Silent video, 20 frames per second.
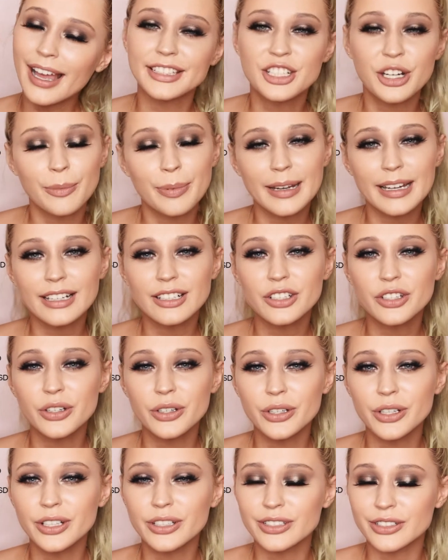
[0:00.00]
Shipping
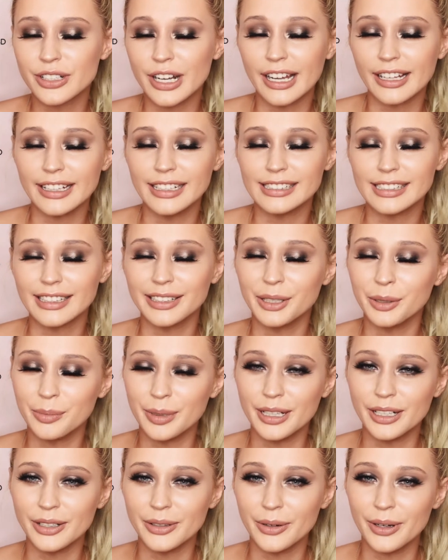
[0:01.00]
to Australia is a little
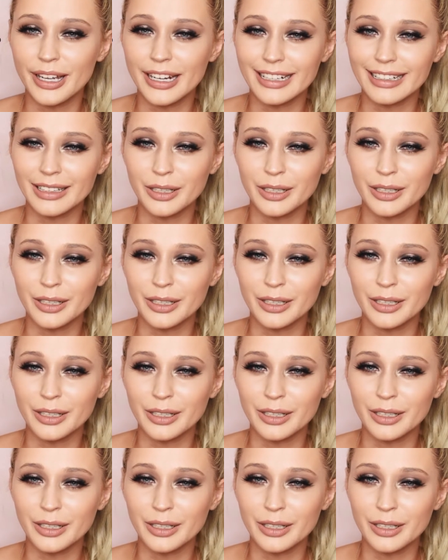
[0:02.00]
bit annoying,